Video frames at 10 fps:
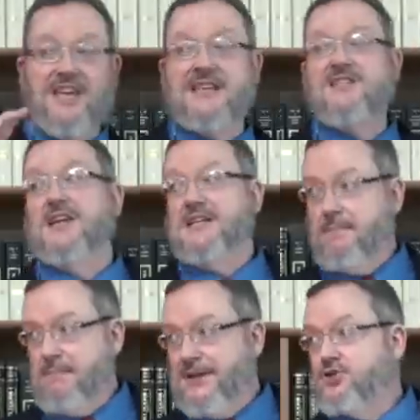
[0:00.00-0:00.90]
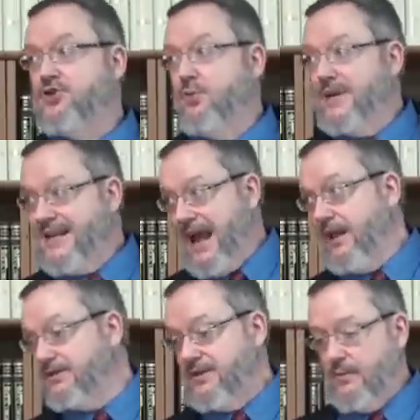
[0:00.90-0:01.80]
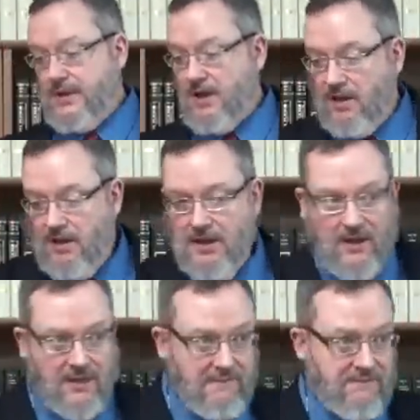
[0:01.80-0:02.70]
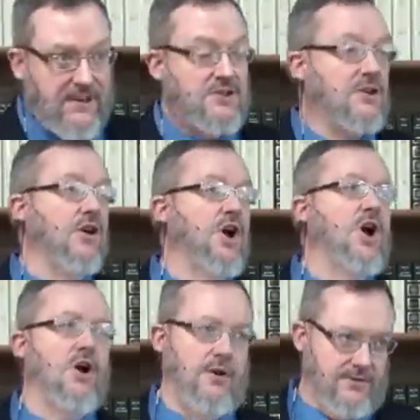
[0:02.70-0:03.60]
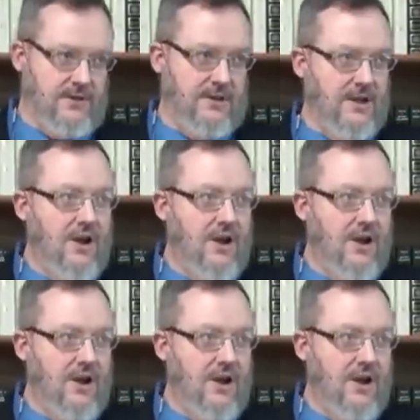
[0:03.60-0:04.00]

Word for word: this dimensional reality we call physical earth.